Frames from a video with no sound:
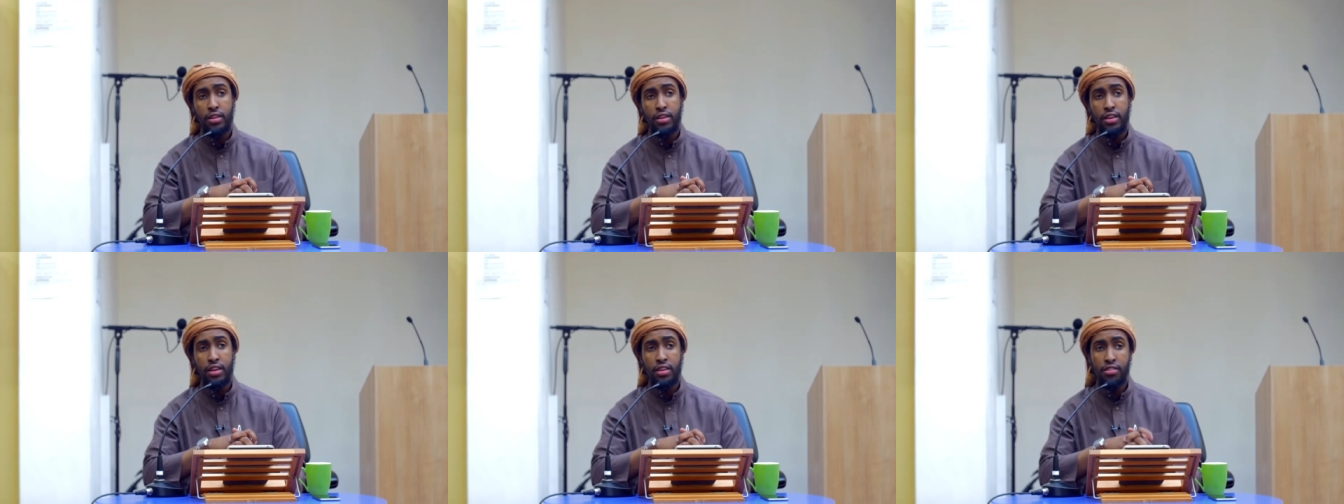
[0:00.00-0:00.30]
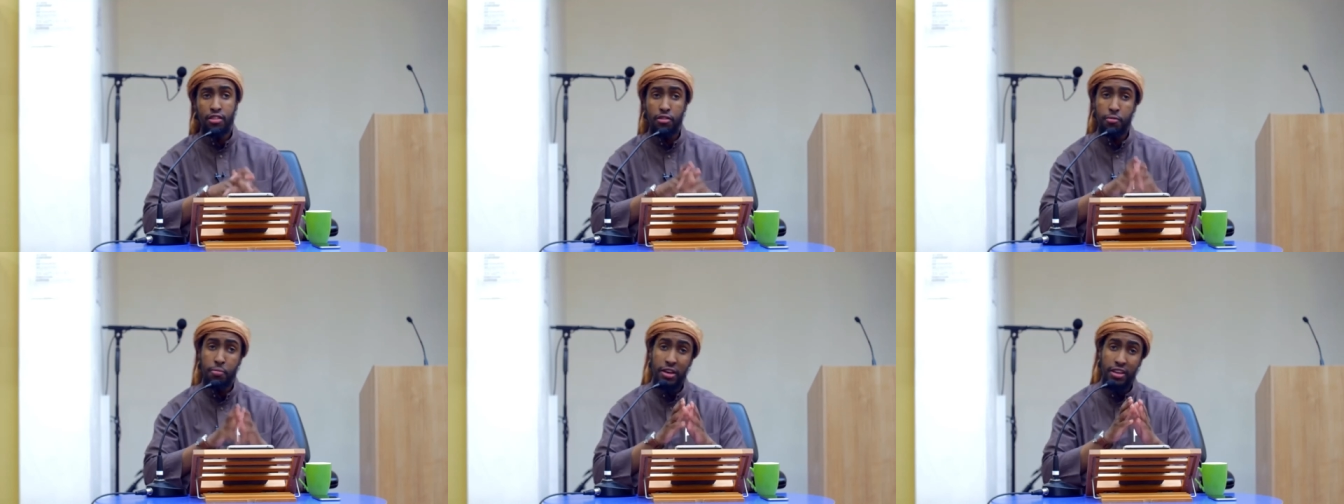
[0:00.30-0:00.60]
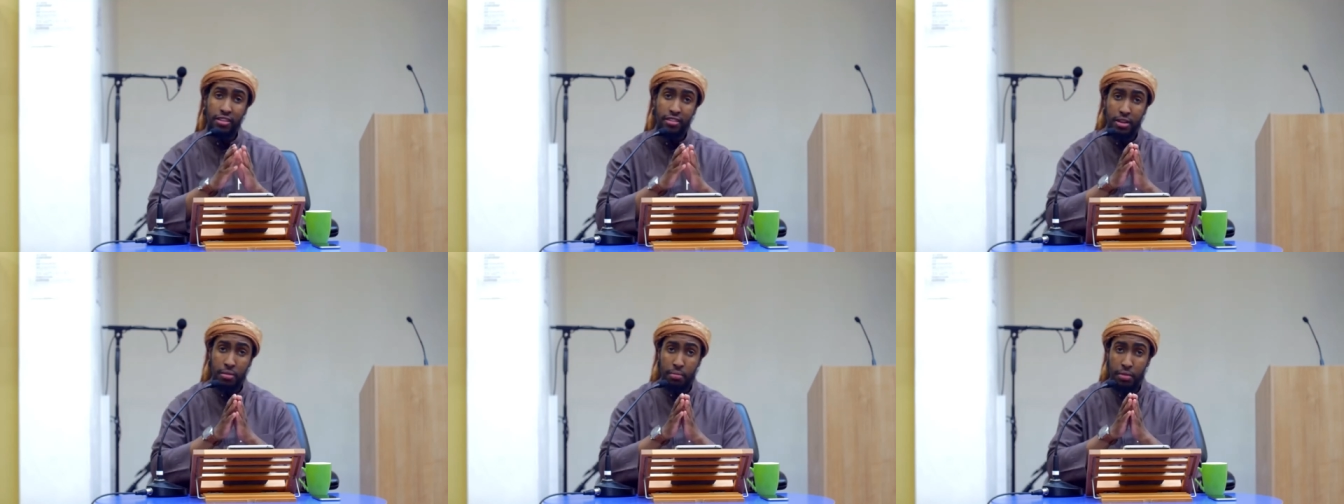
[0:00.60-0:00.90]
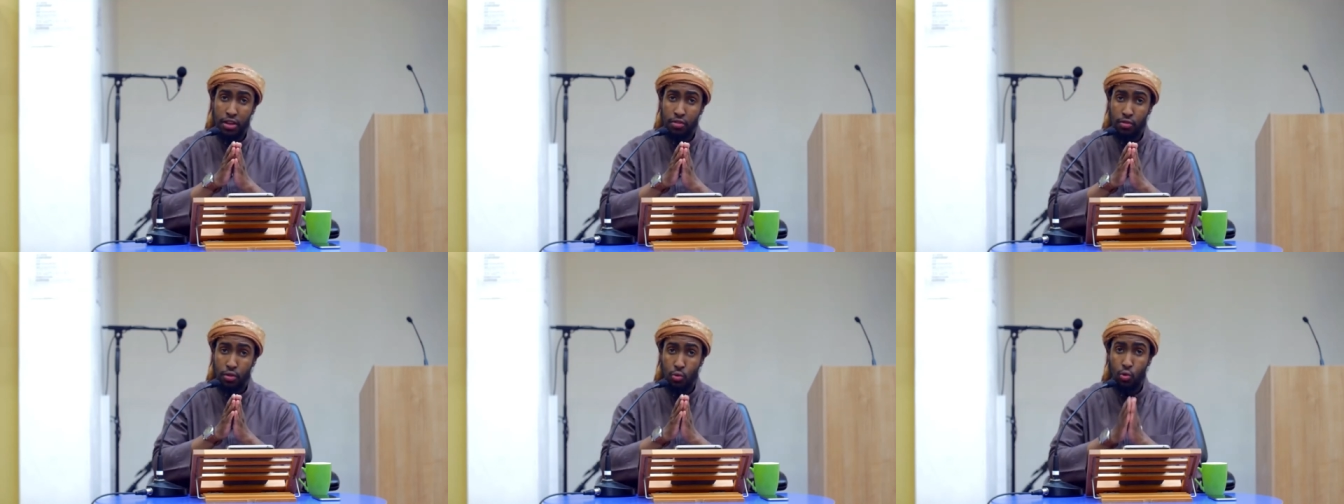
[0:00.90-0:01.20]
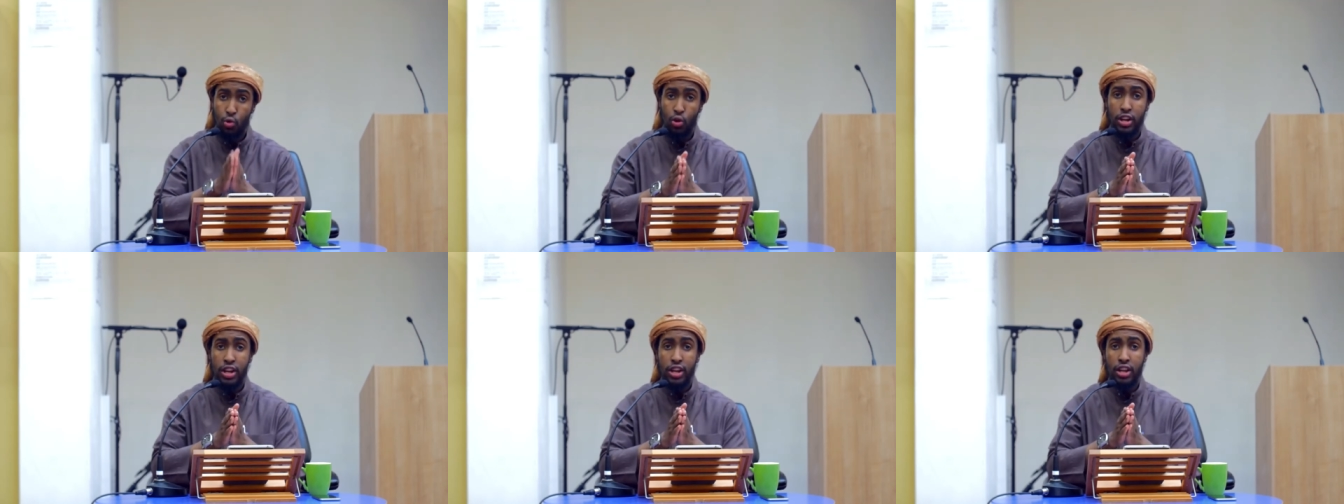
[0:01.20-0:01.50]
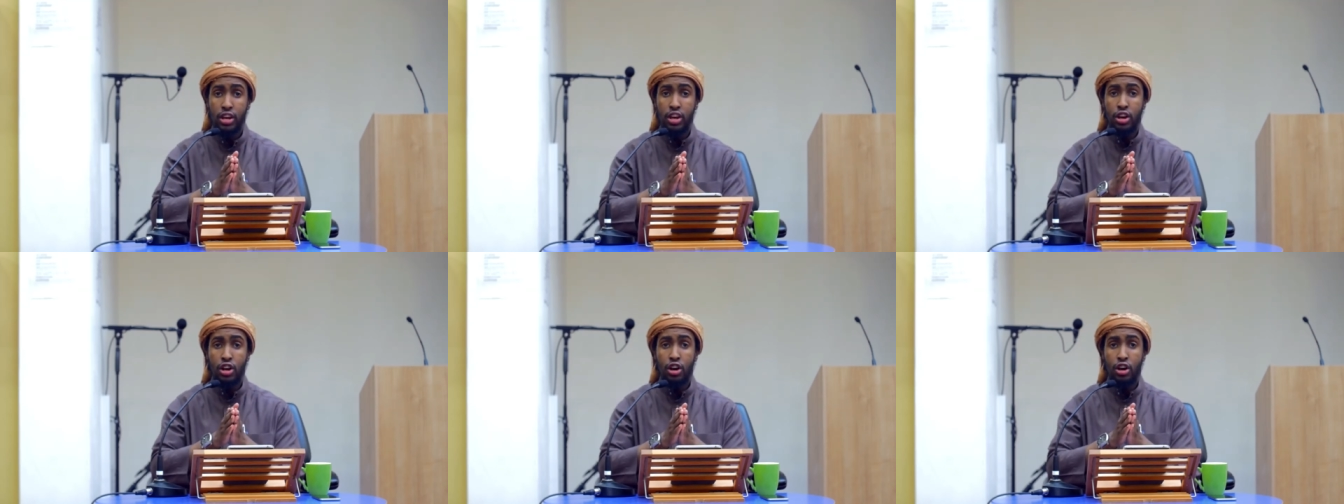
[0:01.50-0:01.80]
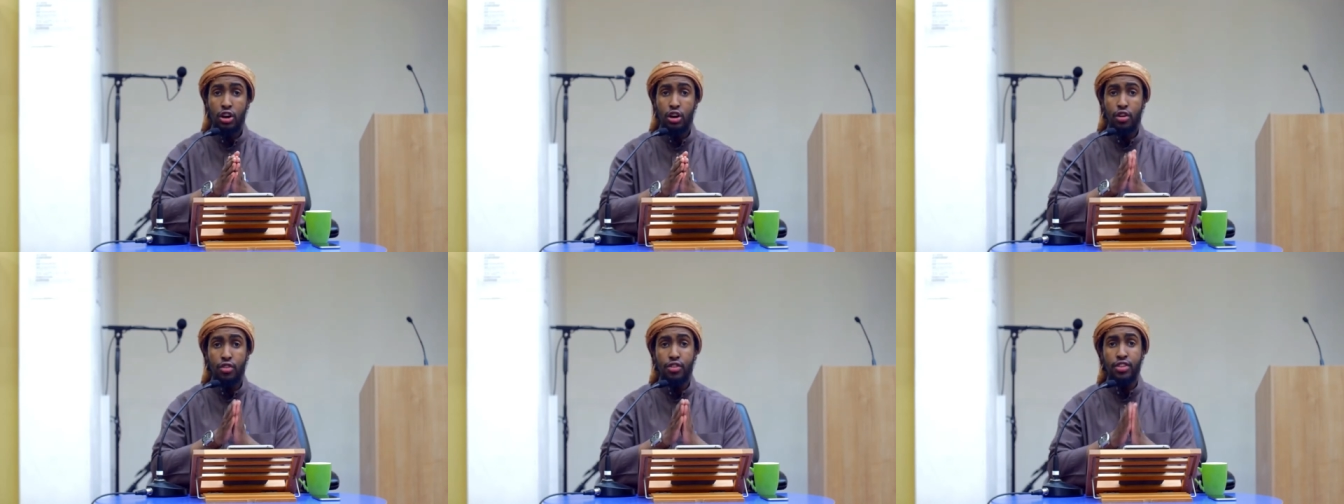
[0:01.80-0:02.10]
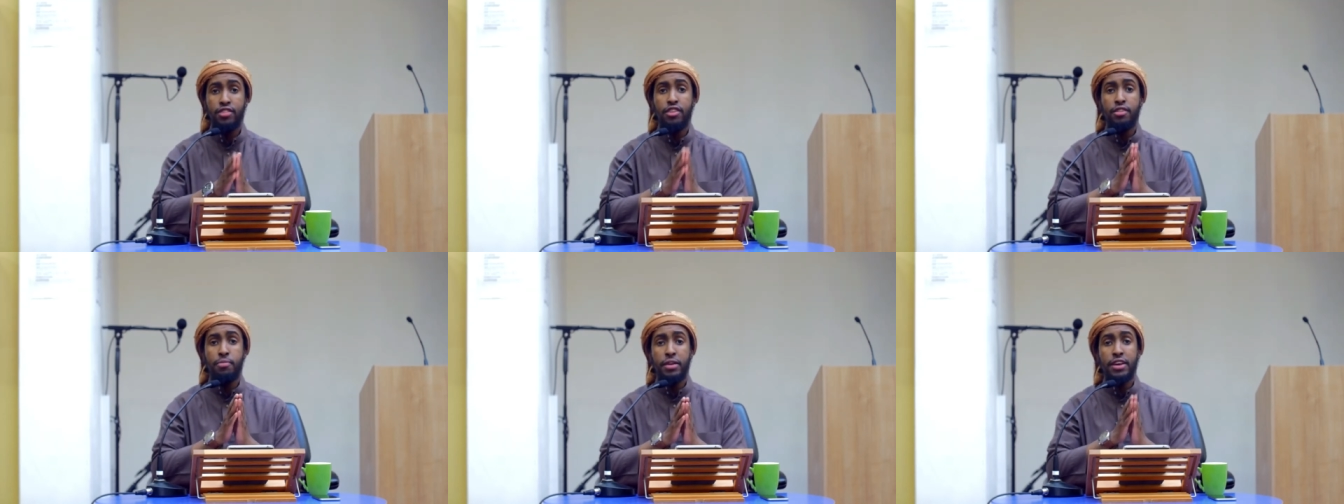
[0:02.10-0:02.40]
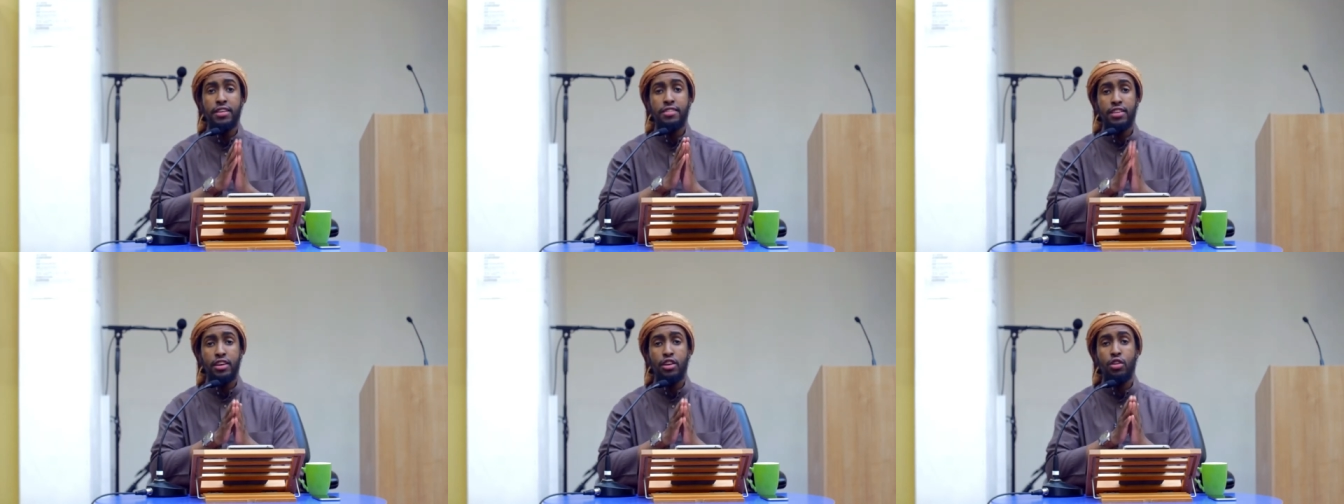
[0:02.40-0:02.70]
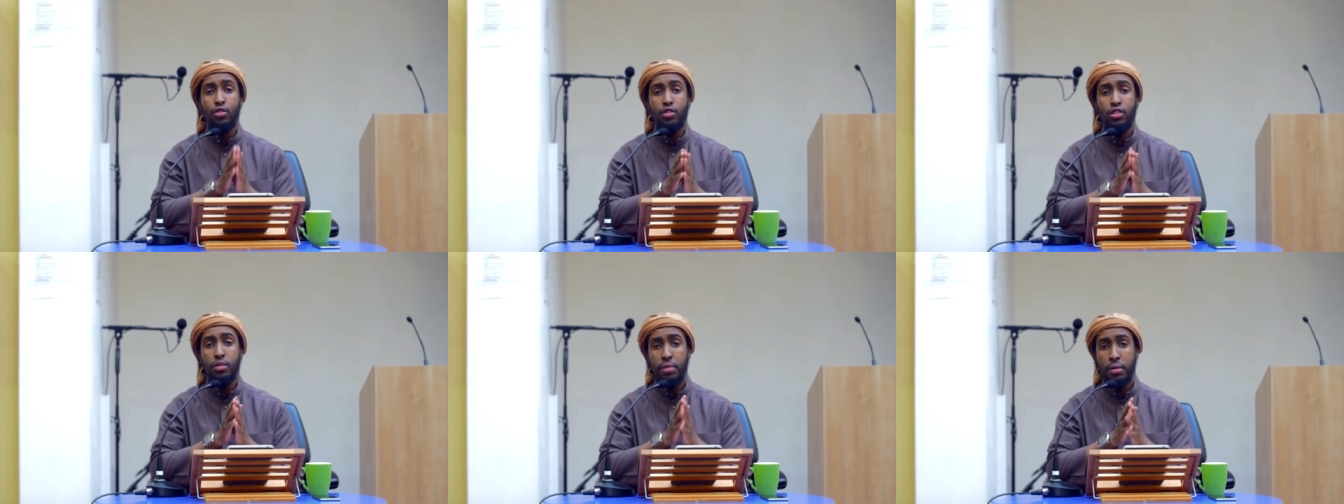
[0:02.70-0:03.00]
Is this person being rewarded or is this person going to